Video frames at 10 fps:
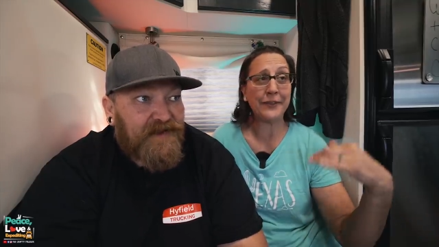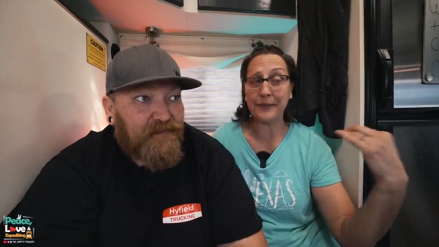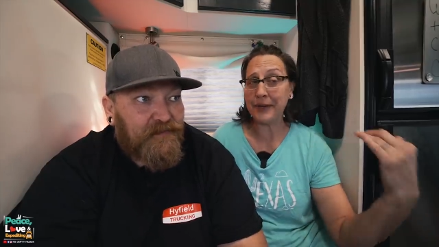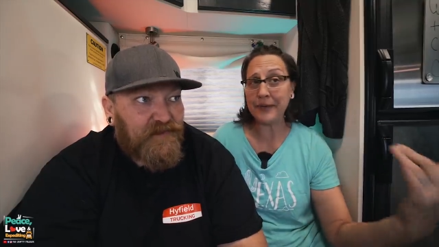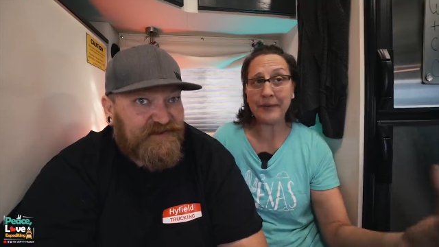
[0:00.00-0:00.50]

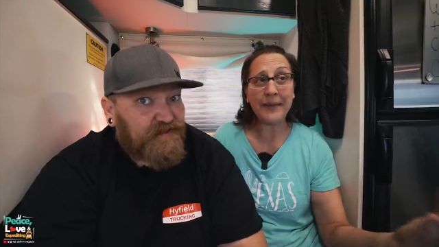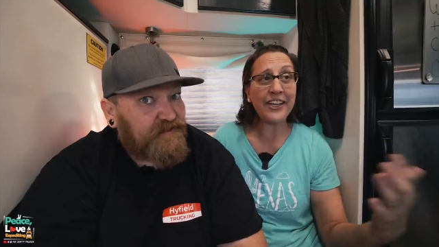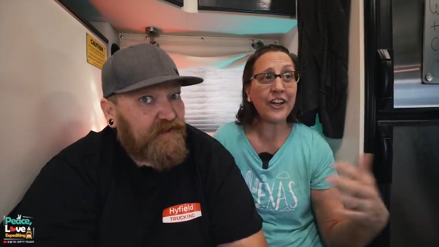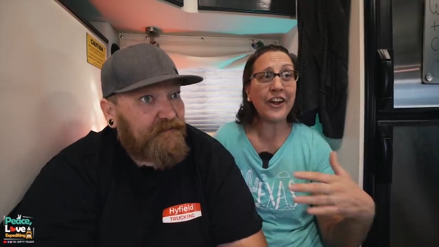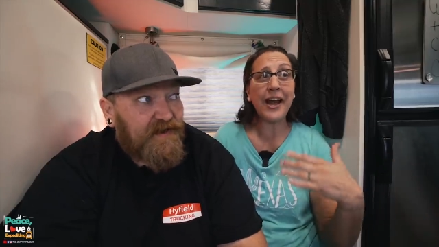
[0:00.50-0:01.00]
Speaker 1: Yeah, what we
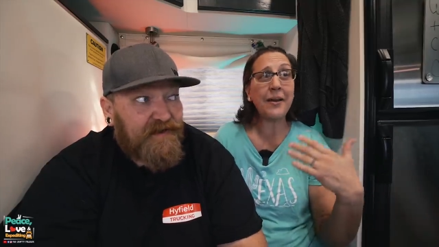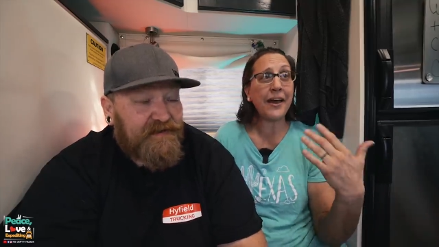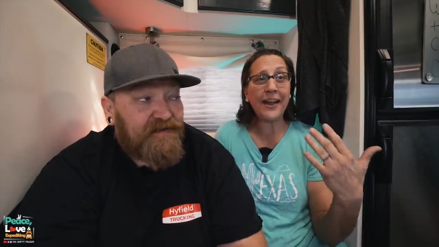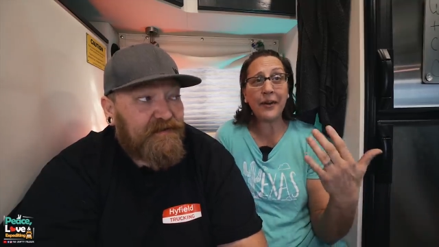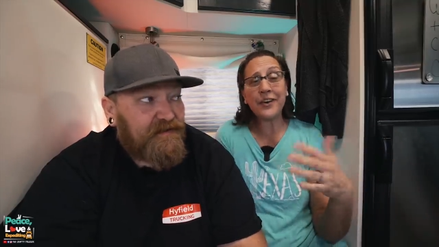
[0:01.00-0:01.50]
make, you know, and,
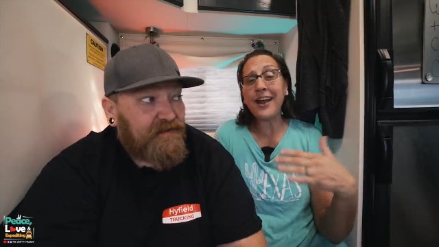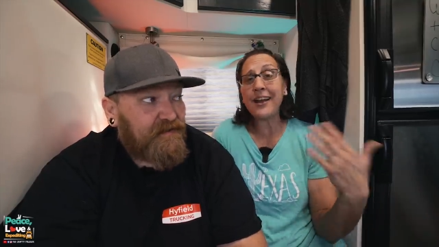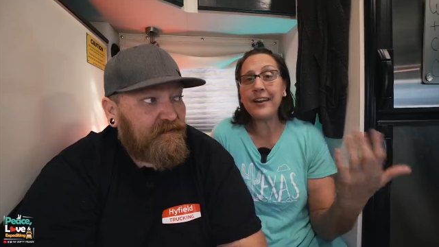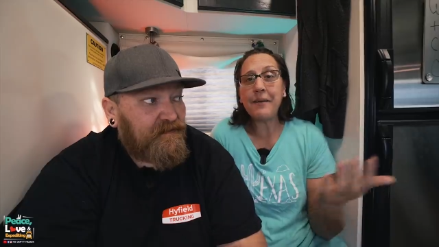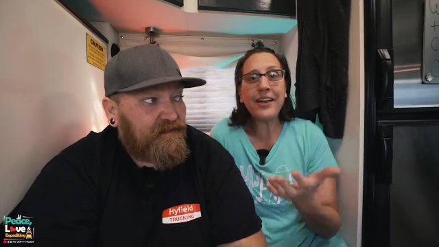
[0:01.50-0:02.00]
I, and, we're
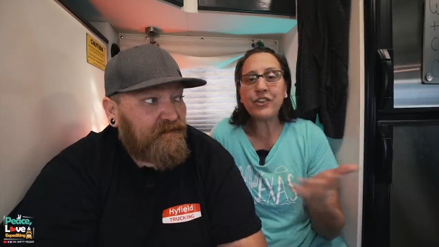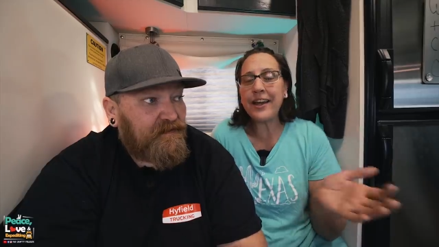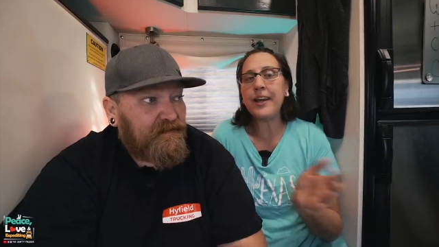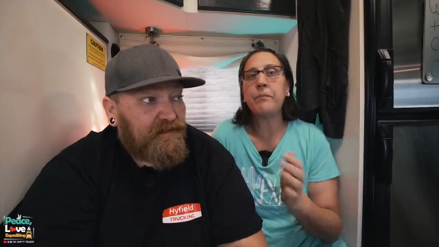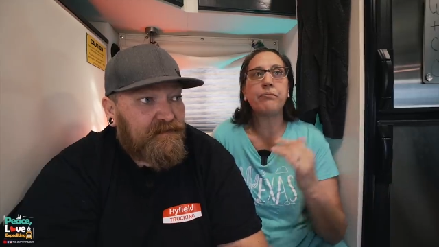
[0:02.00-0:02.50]
not, I'm not
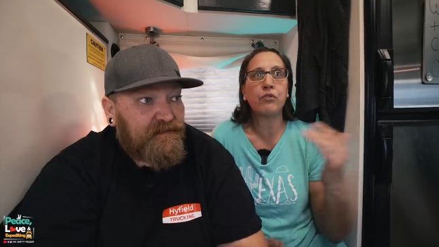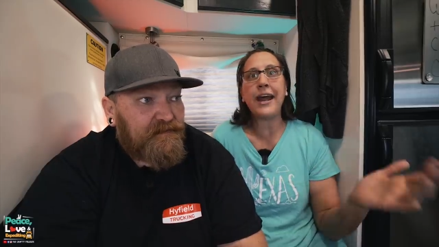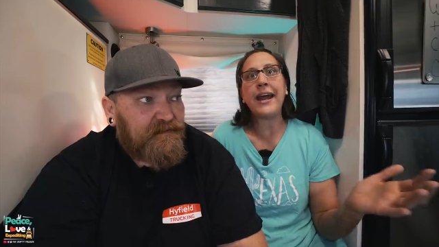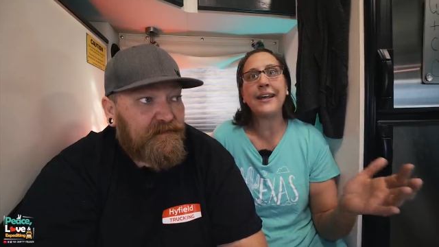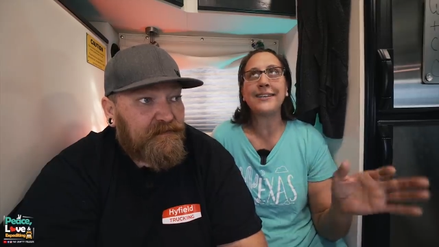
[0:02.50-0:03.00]
trying to
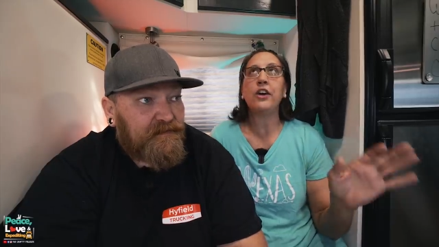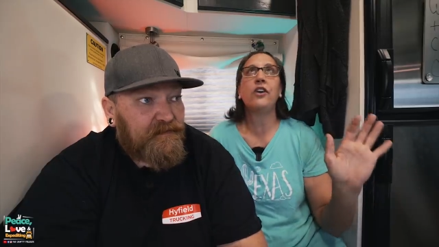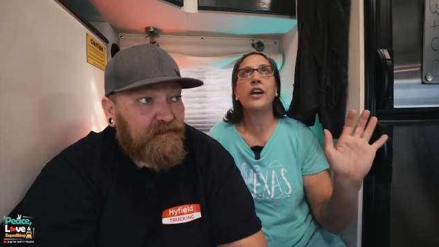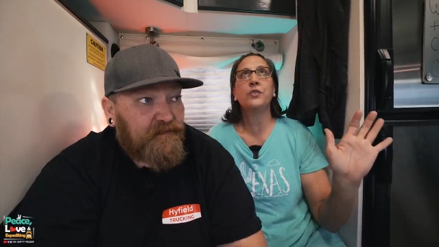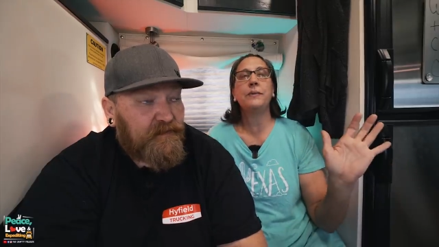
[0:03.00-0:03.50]
brag and say,
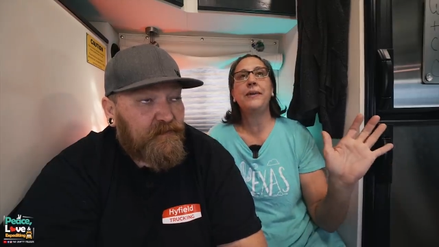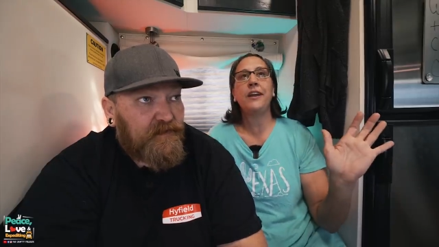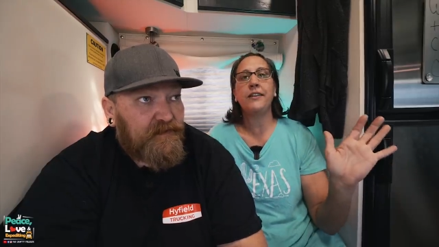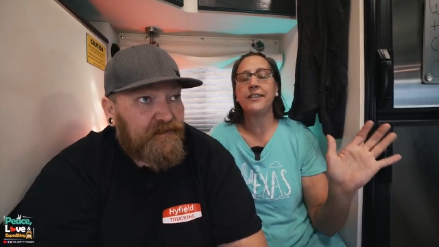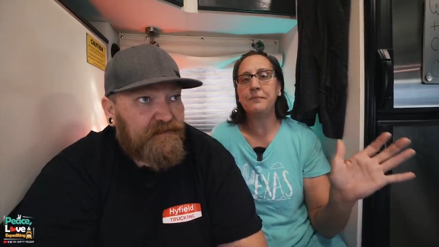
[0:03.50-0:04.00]
oh gosh, we
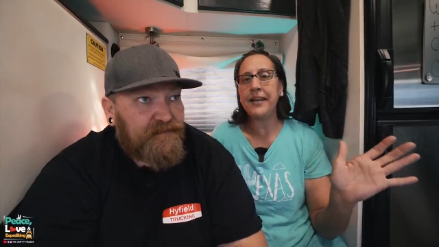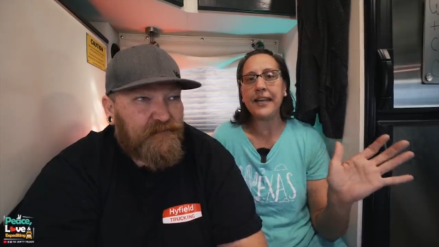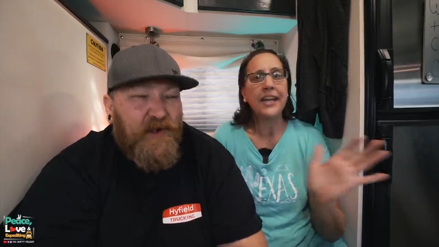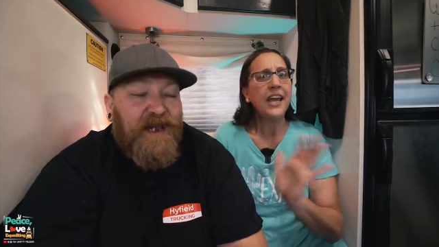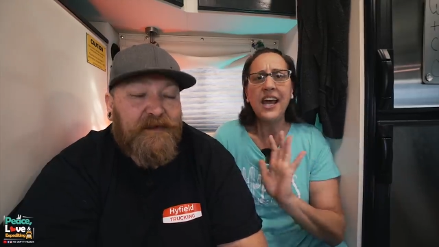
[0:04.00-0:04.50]
made all this
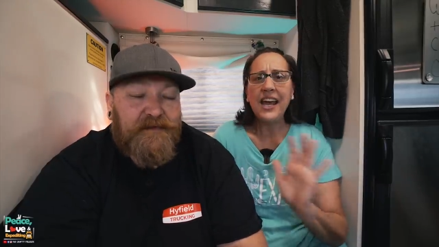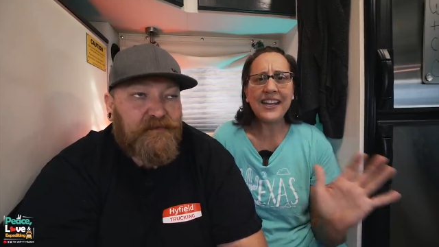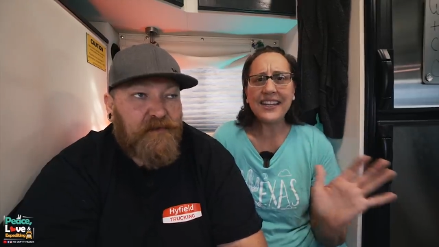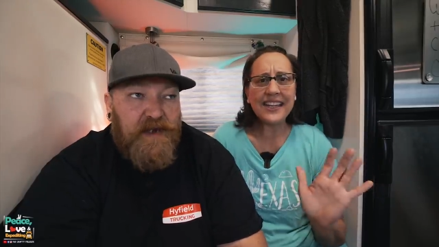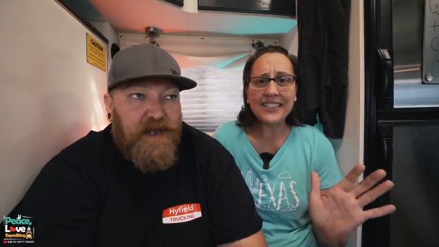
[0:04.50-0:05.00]
money. Right,
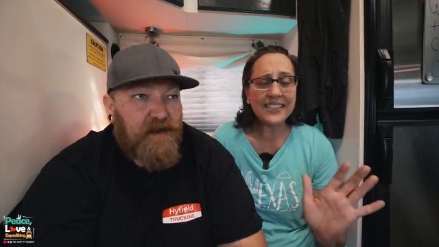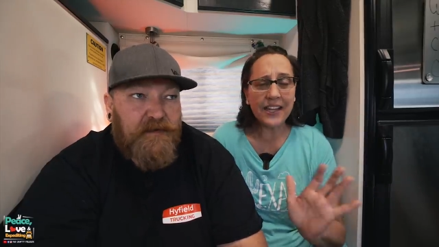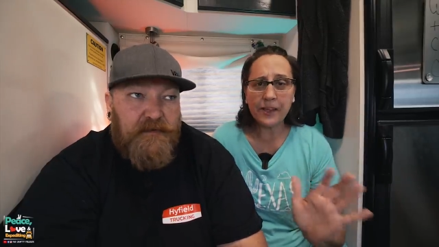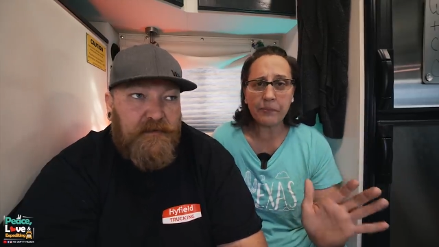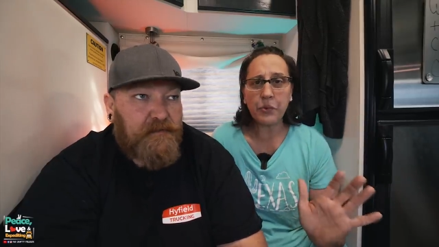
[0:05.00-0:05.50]
that, right. That's
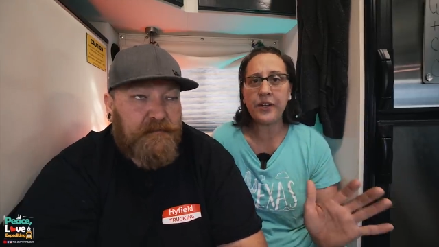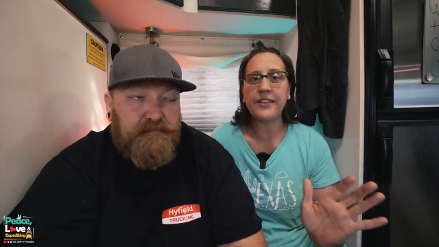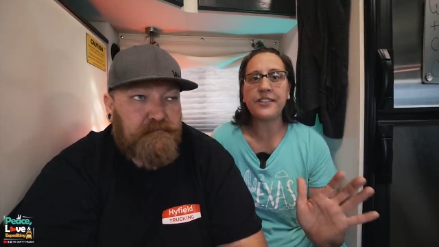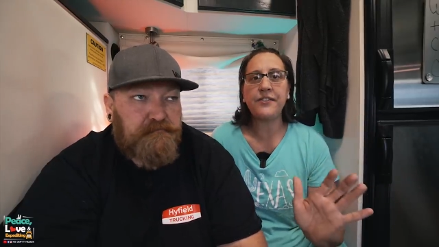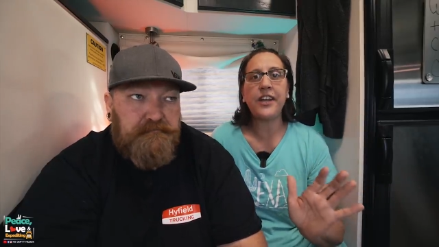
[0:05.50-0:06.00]
not the point
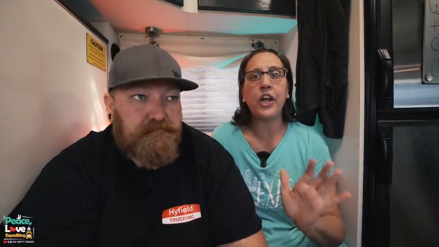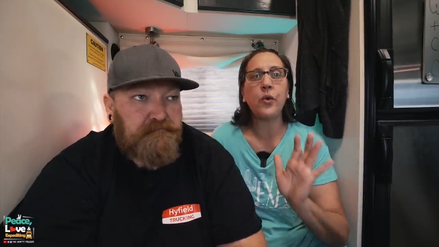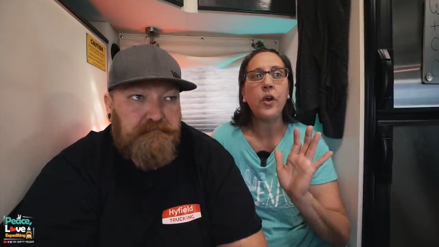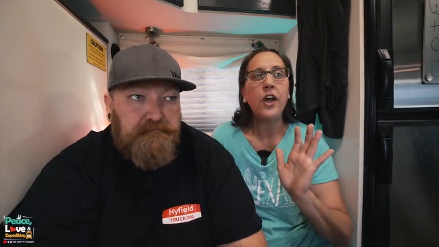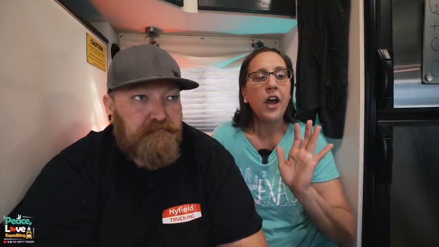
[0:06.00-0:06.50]
of this video.